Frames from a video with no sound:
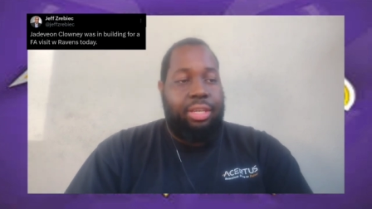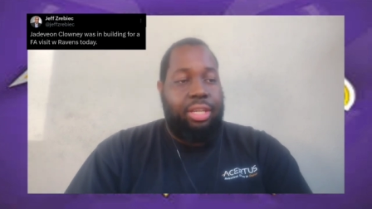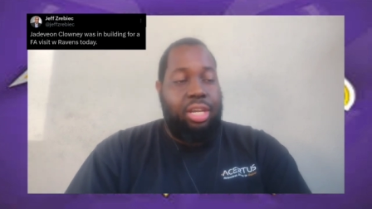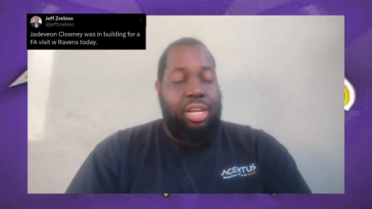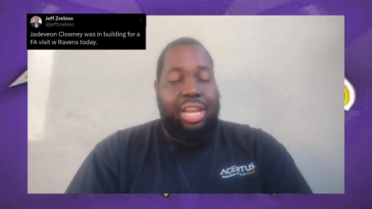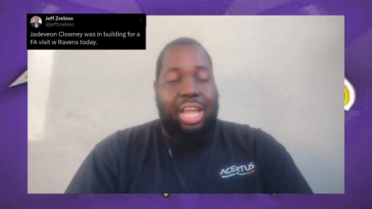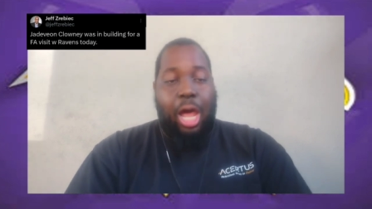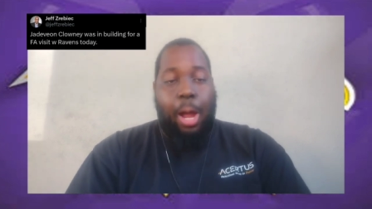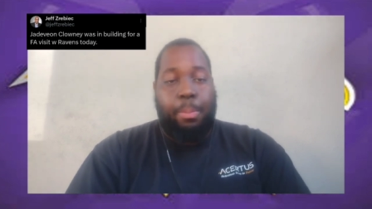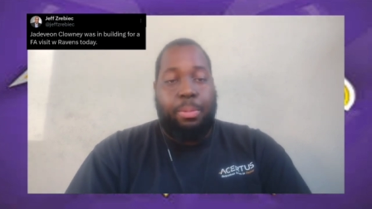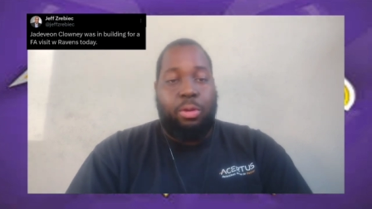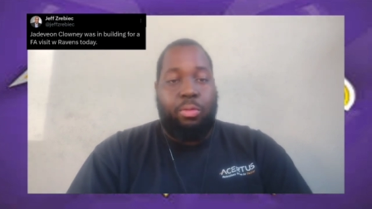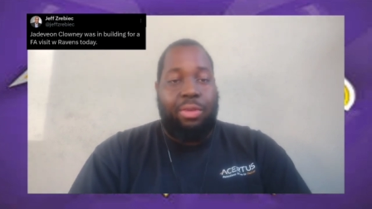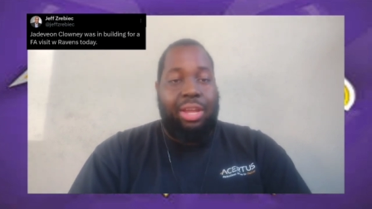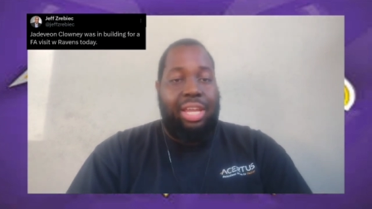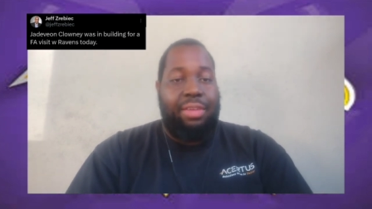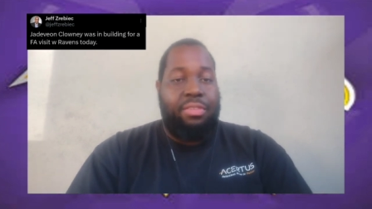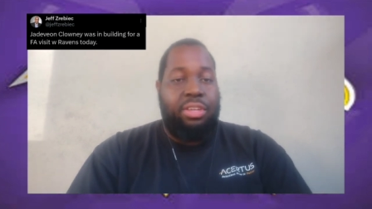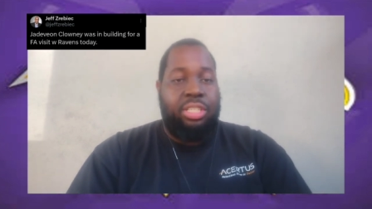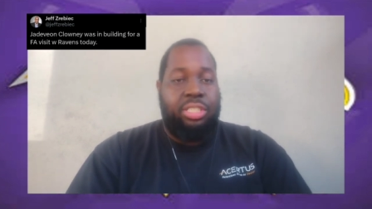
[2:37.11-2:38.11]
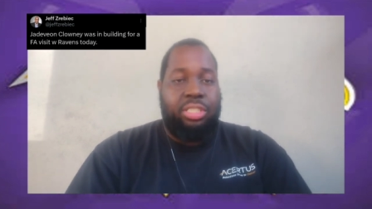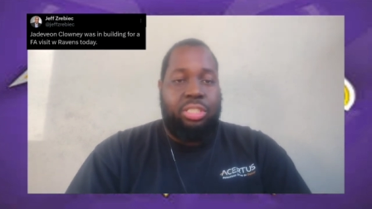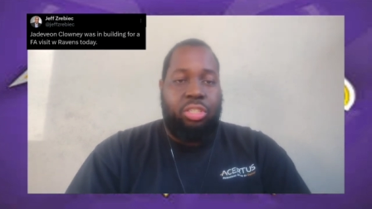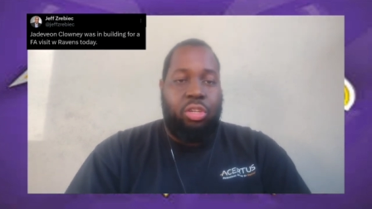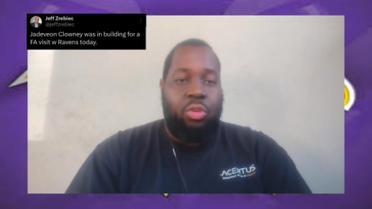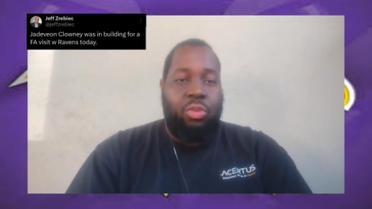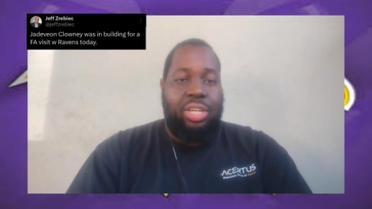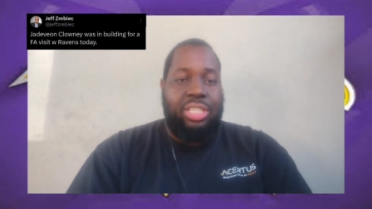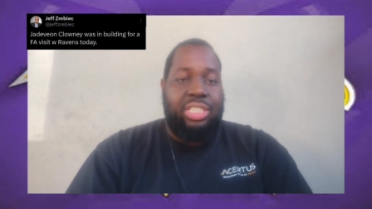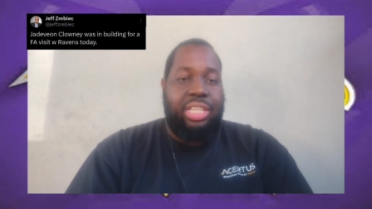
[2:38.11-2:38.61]
Could it help the Ravens? You
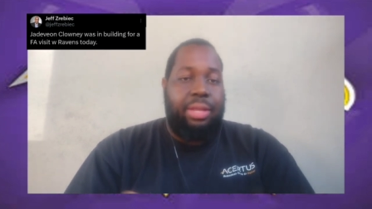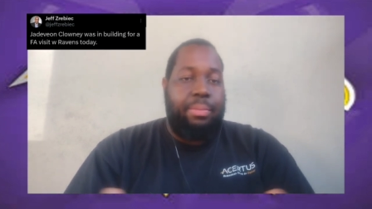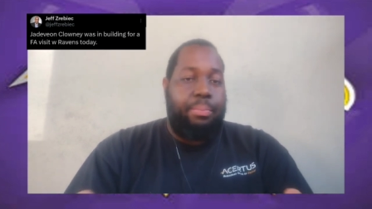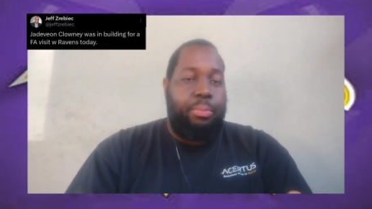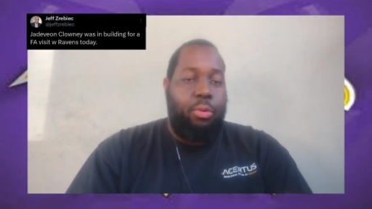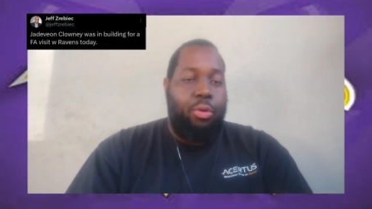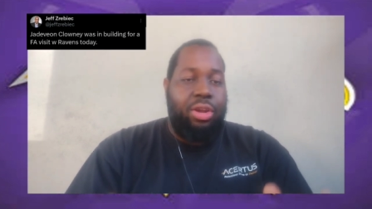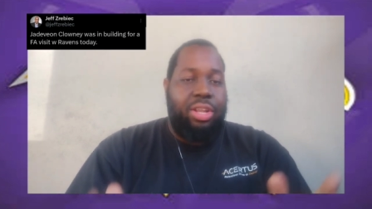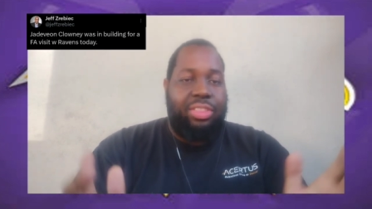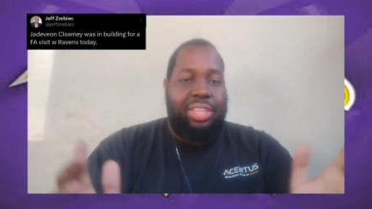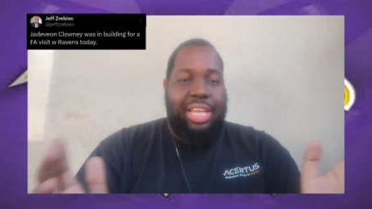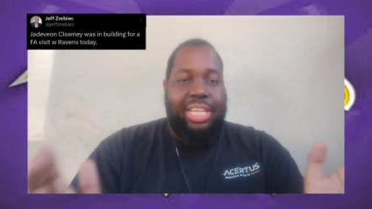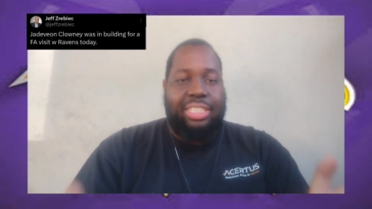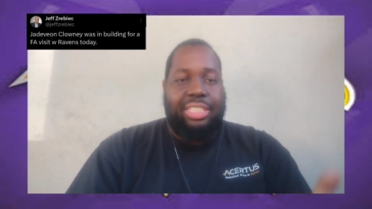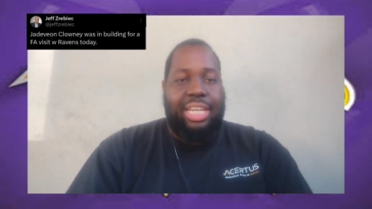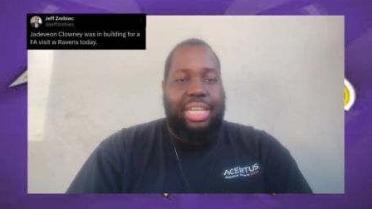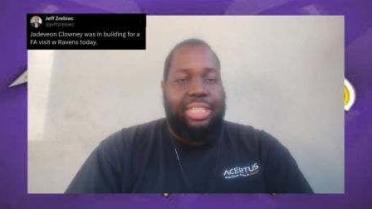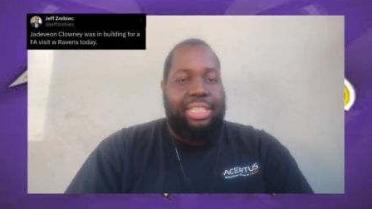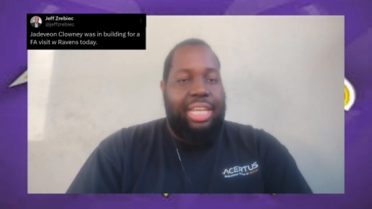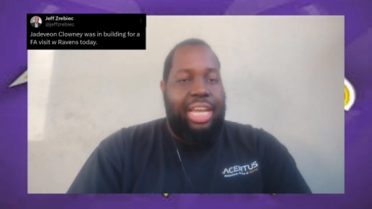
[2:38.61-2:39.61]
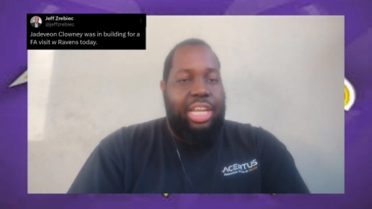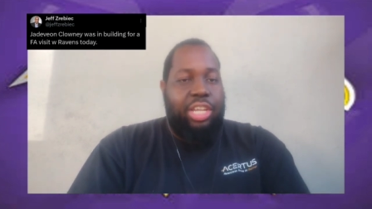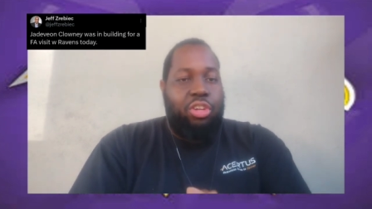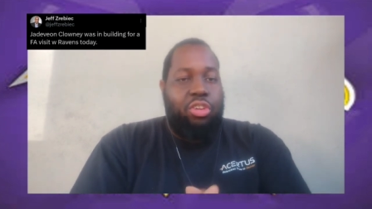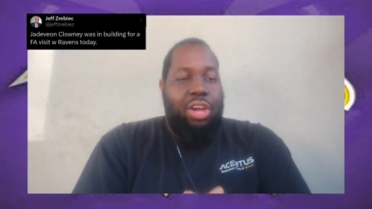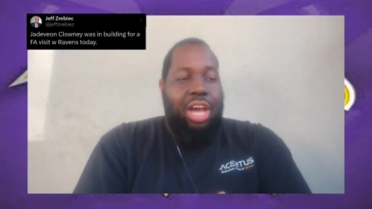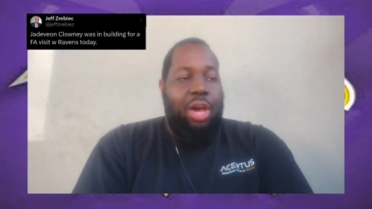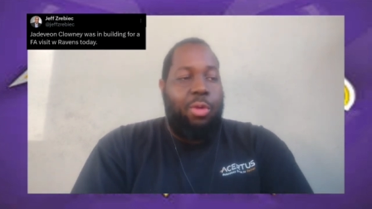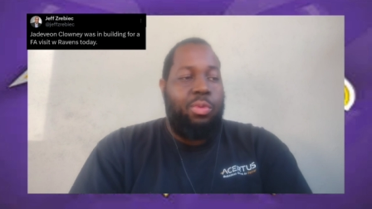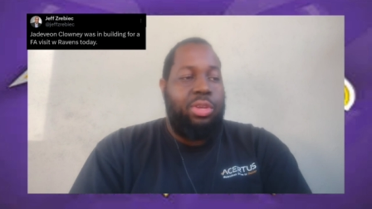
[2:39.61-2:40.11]
know, is it important? Things like that.
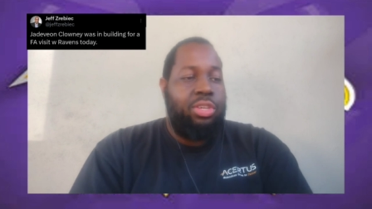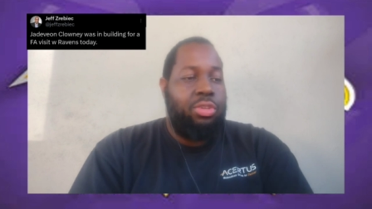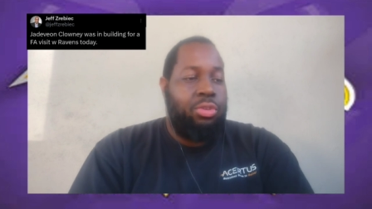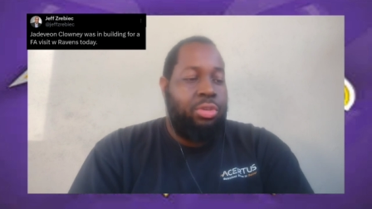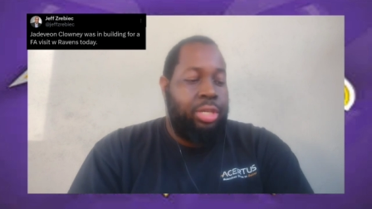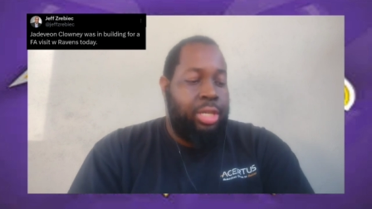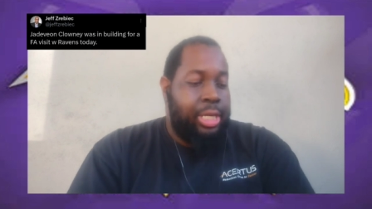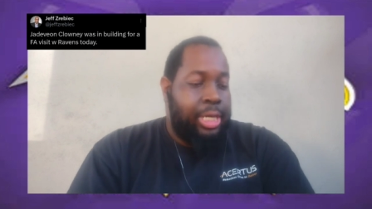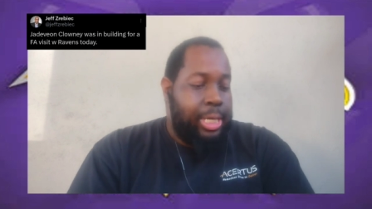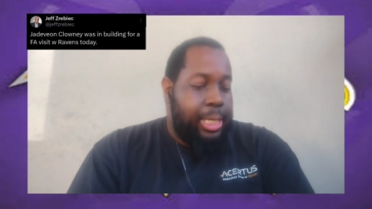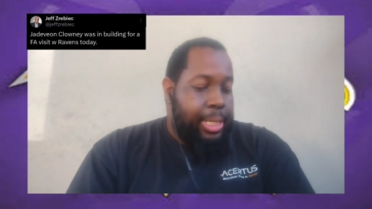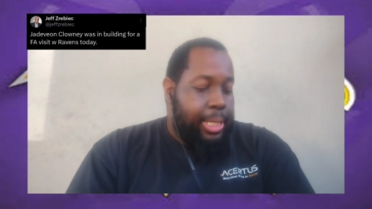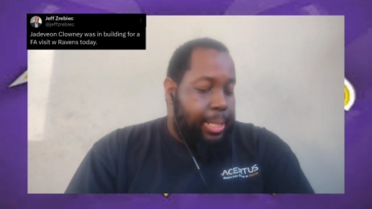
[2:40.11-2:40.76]
You know how we do it.